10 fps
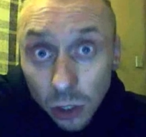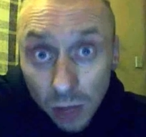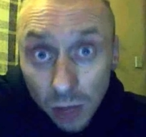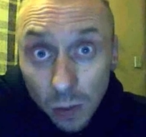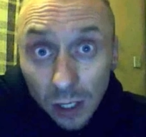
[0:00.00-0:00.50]

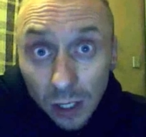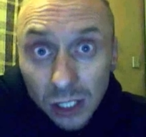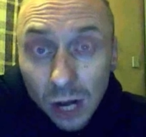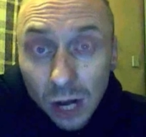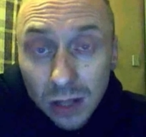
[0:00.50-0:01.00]
They will
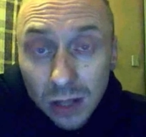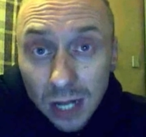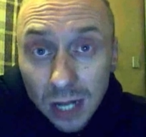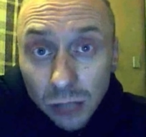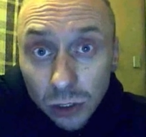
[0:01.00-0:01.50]
accelerate the
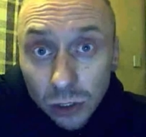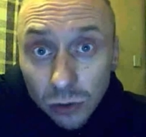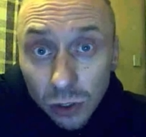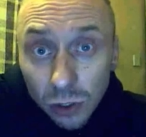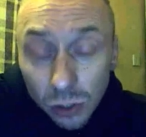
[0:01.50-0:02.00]
electrons through
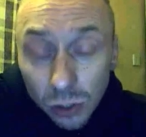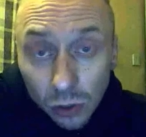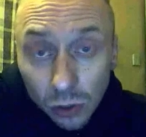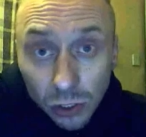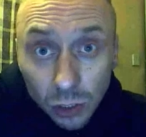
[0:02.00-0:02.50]
the
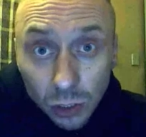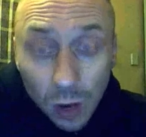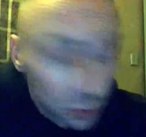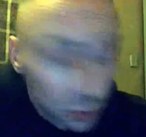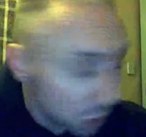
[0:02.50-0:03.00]
conductors as
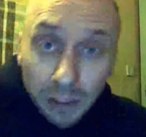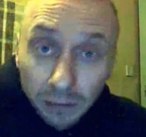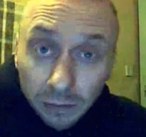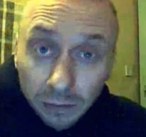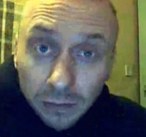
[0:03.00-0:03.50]
well. So
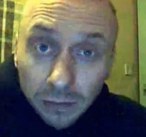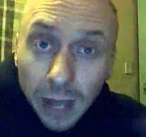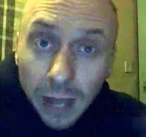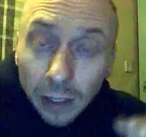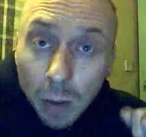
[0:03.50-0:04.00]

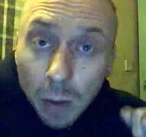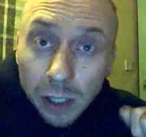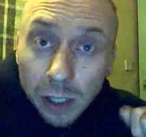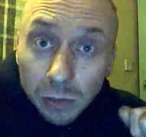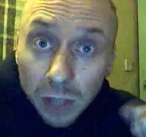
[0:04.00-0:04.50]
angular
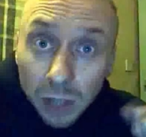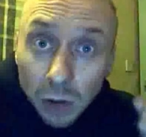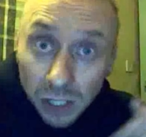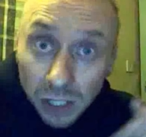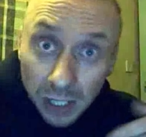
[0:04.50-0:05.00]
momentum
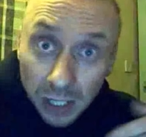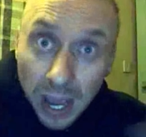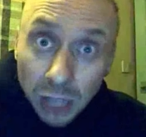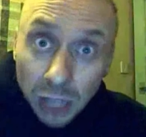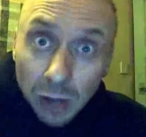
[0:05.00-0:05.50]
denotes that you're going to get
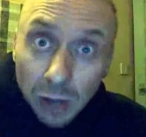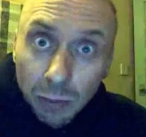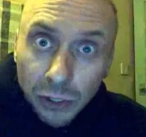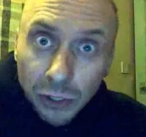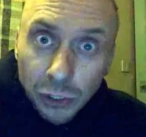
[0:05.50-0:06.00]
extra
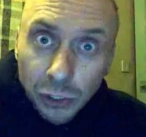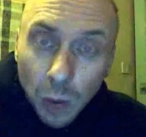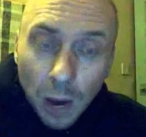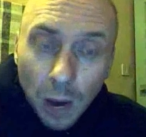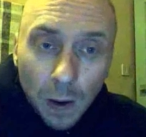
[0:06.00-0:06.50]
amperage as
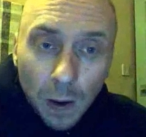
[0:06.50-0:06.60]
well.